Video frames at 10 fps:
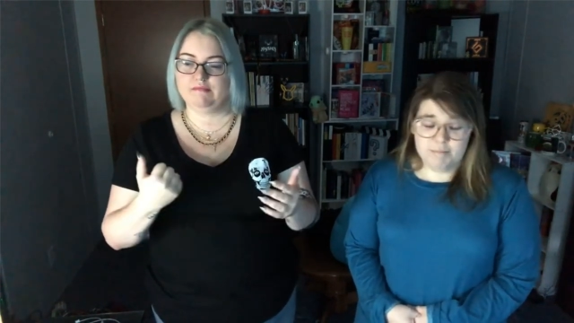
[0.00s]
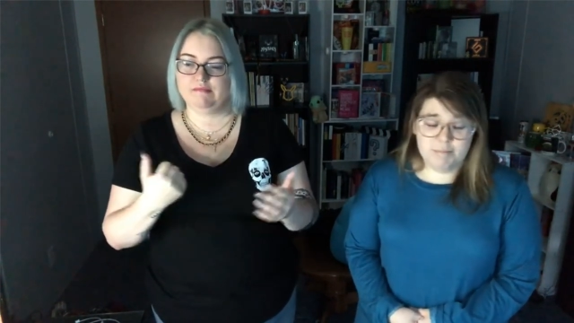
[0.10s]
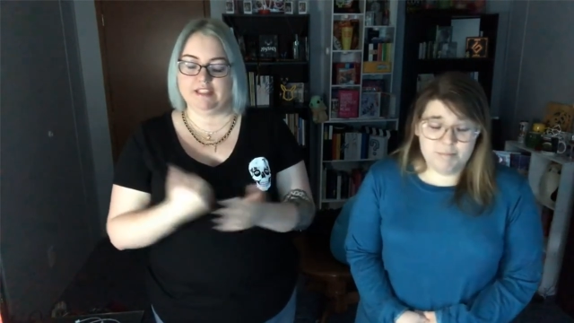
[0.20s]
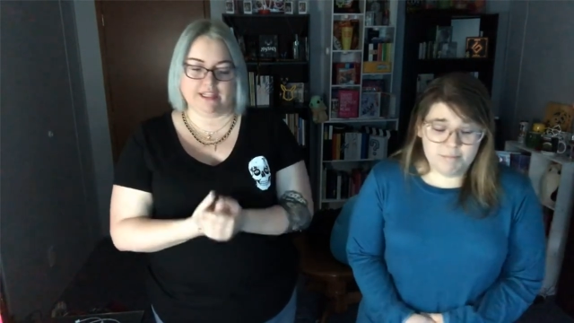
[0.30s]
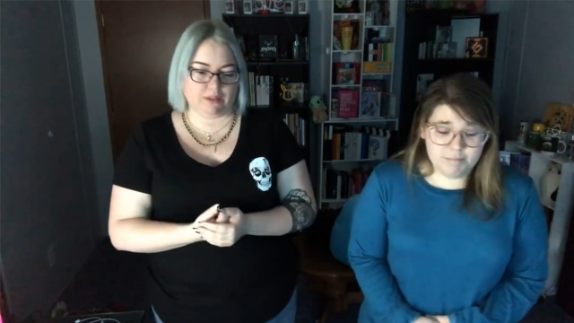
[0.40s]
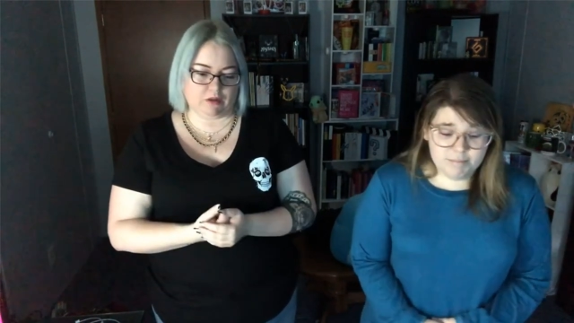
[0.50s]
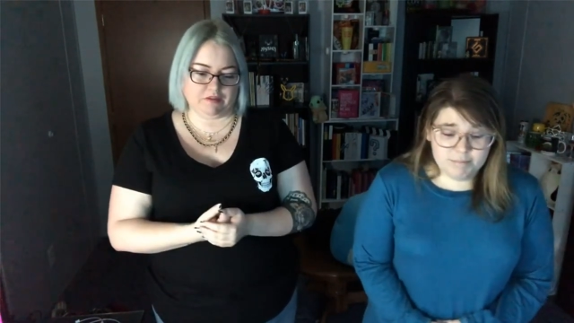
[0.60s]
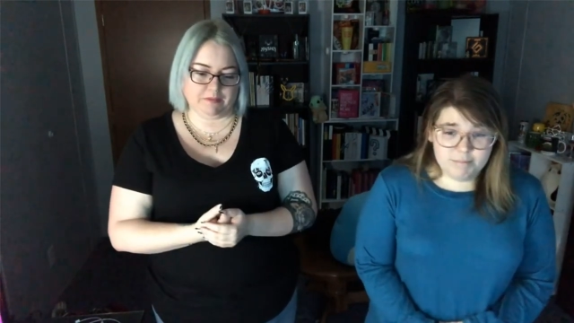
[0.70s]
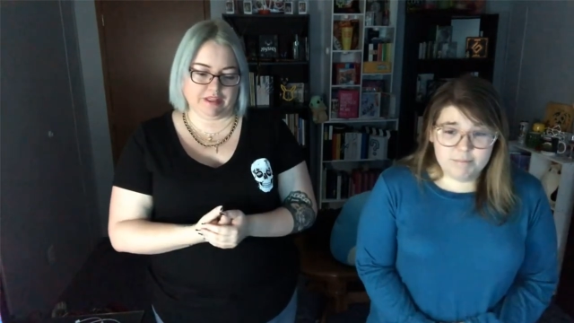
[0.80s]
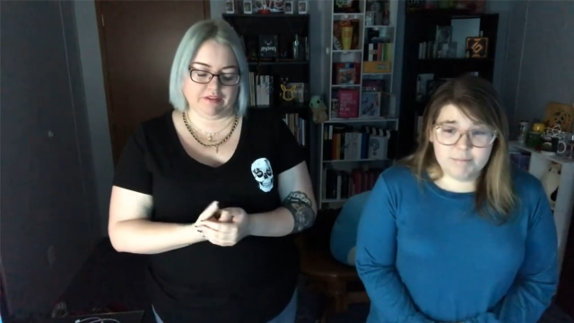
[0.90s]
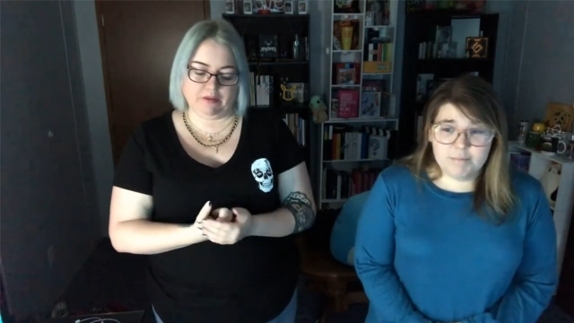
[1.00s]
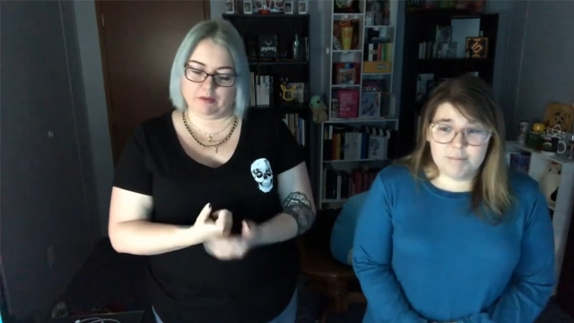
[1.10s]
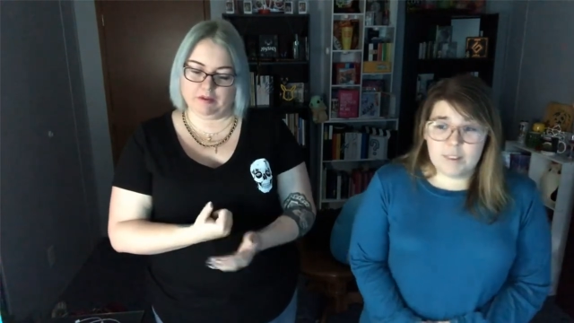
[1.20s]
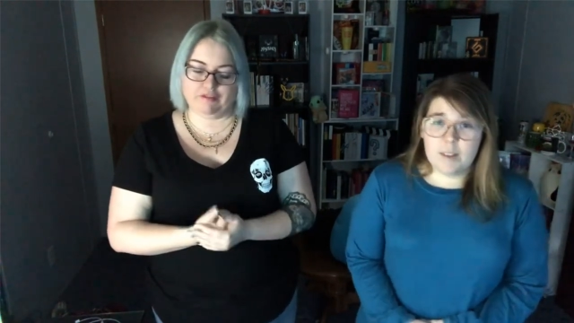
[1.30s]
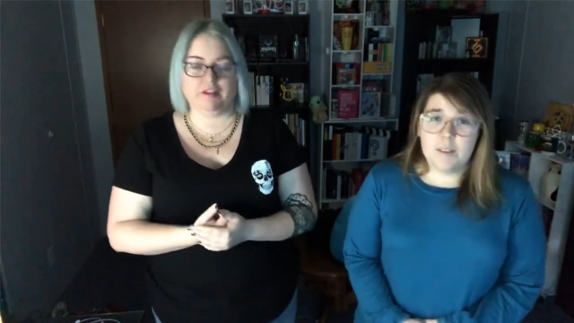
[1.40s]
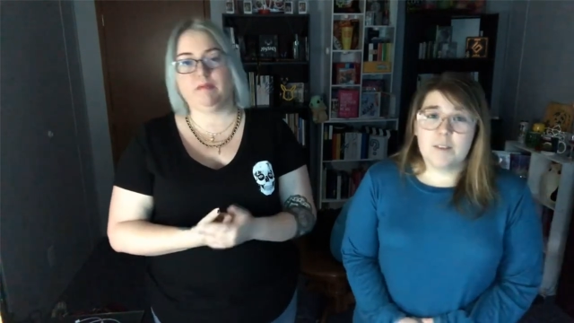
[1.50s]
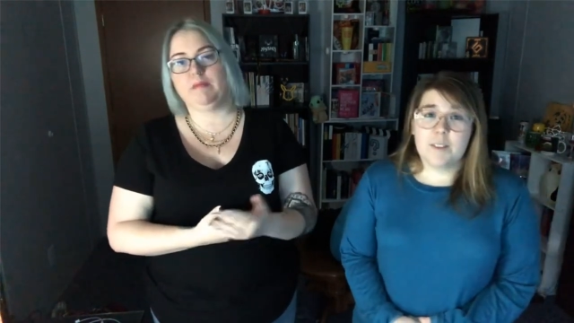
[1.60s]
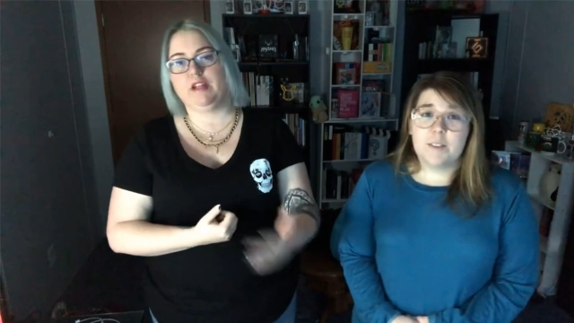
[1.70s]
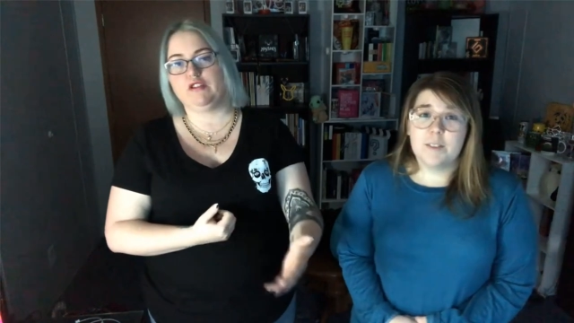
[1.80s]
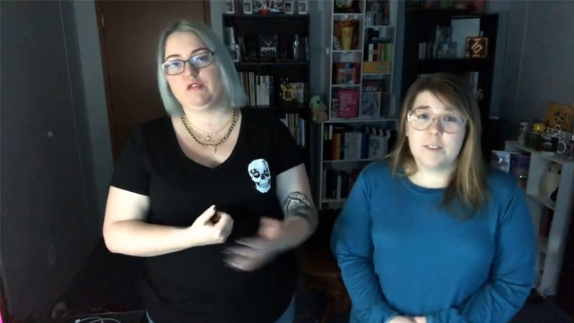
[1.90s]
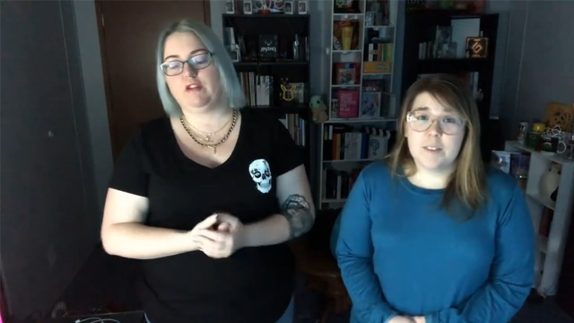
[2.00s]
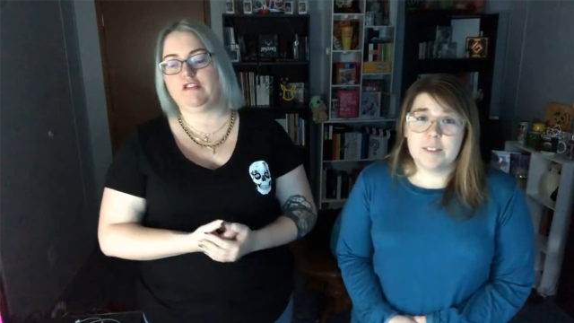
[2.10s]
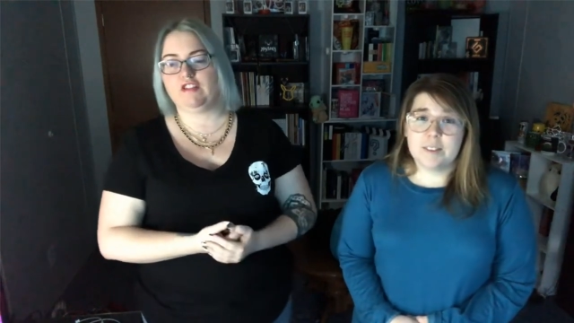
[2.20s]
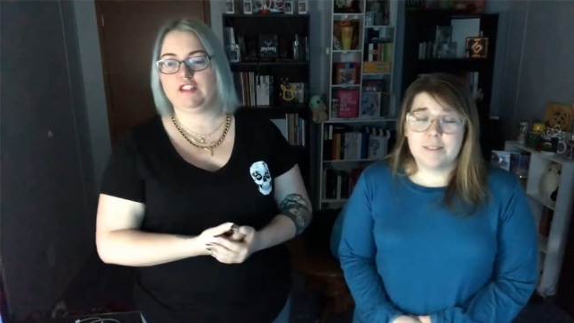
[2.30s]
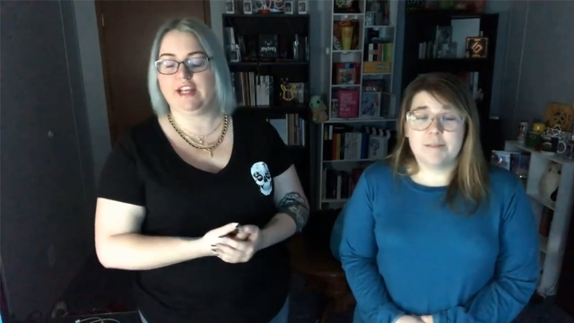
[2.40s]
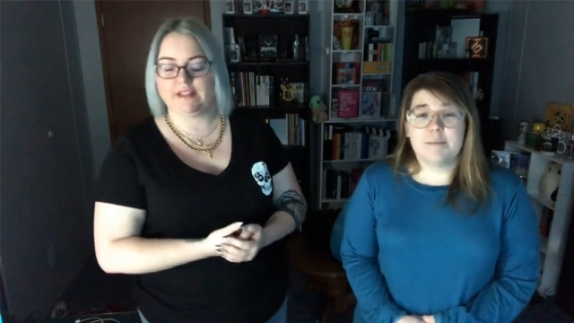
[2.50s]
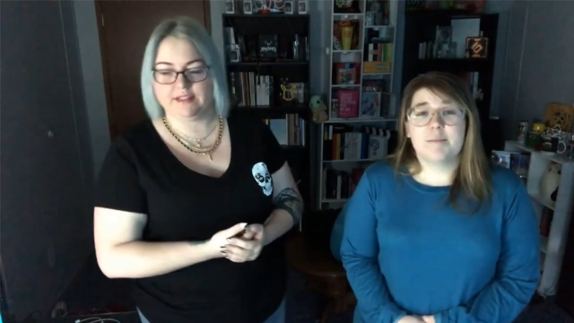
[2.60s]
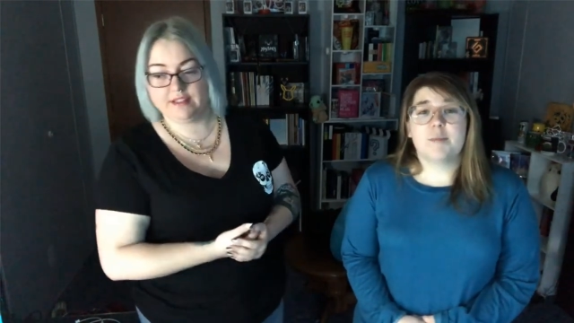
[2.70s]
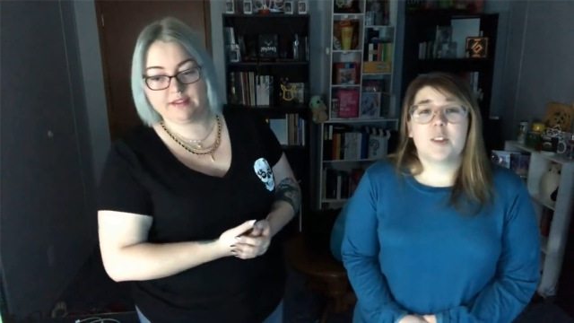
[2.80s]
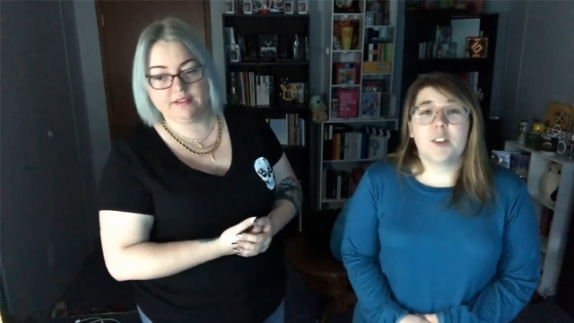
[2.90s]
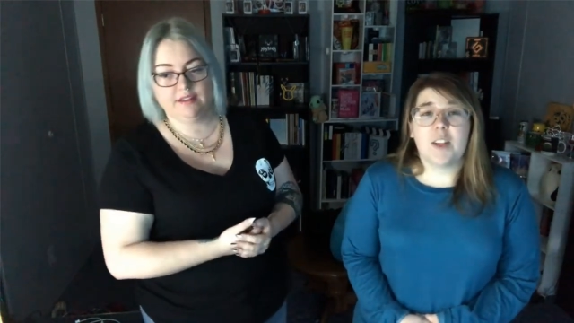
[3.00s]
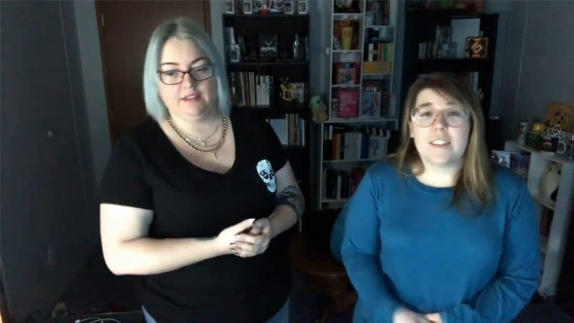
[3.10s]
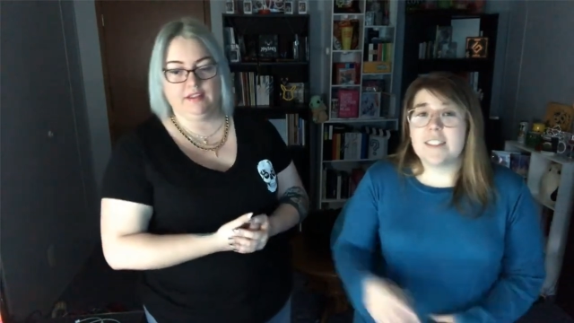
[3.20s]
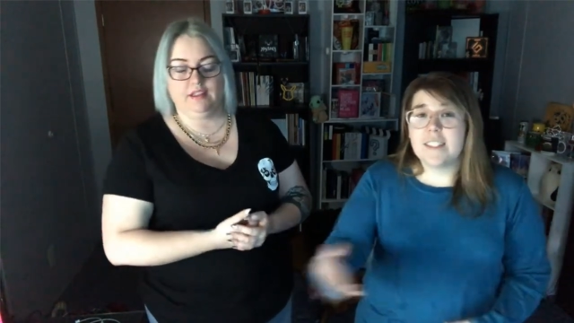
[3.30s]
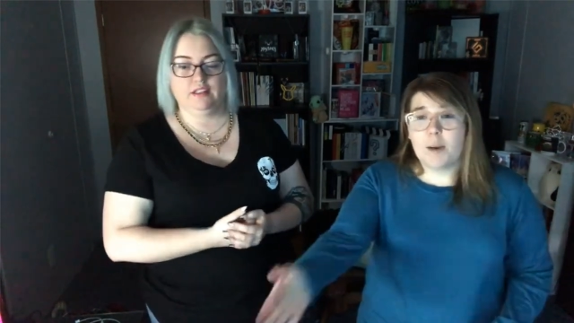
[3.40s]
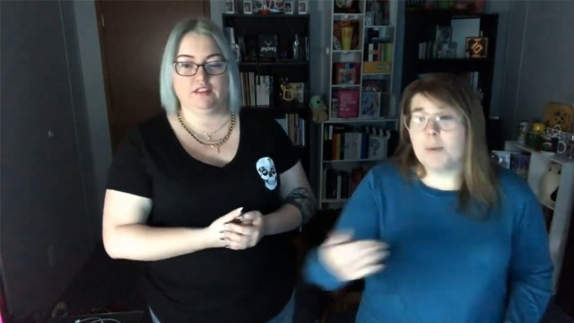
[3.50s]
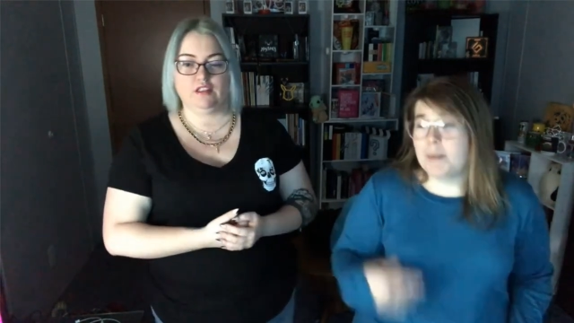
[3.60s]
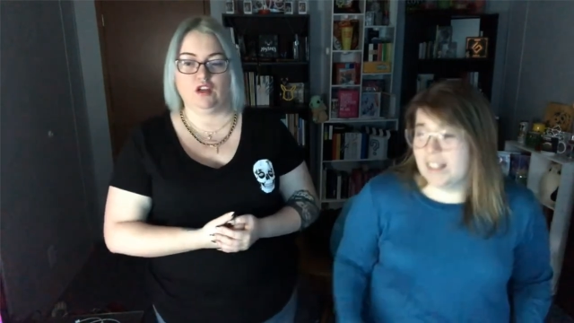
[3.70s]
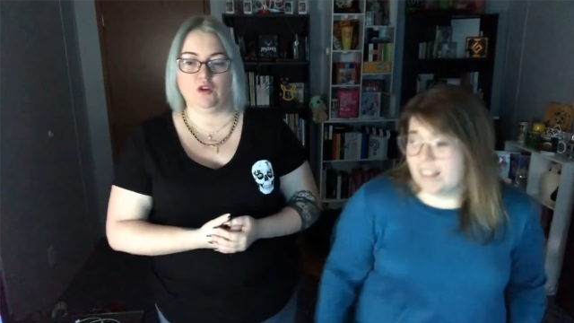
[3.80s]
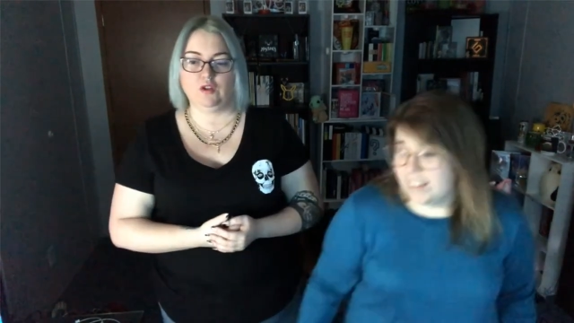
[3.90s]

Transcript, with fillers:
Speaker 1: Tickets will have to be given. They will be free, but patrons will have first access. Correct. Now we so,